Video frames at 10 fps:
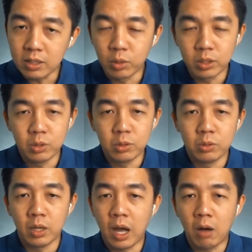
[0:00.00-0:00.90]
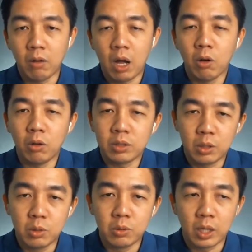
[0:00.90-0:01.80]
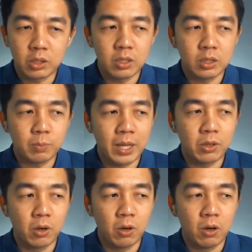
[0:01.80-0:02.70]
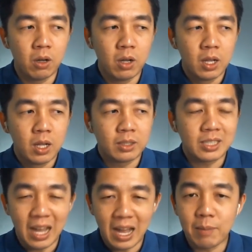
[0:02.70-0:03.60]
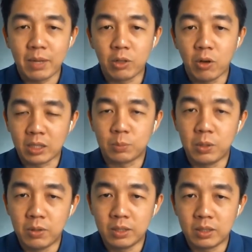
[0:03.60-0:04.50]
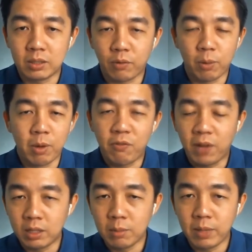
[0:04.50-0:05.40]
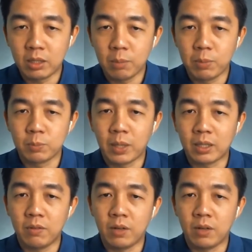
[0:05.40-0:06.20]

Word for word: Were you uh, how how long did you actually spend your time and your experience from a fundamental perspective?